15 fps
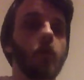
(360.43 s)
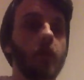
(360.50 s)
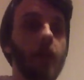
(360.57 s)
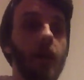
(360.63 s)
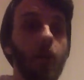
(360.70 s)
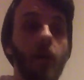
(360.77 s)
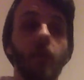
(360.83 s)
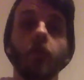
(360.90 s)
Getting
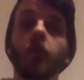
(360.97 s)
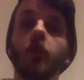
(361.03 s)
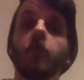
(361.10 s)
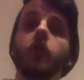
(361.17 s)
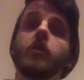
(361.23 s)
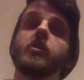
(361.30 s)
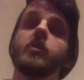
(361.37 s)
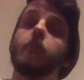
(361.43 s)
ready for the
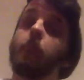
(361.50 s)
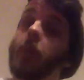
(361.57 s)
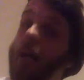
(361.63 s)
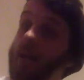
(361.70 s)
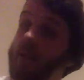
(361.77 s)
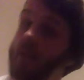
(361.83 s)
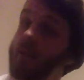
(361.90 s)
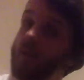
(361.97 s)
verse, then back to
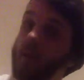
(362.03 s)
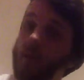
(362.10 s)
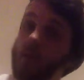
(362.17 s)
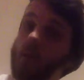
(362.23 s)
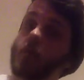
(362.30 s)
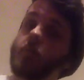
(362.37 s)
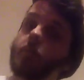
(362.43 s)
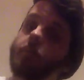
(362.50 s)
the verse.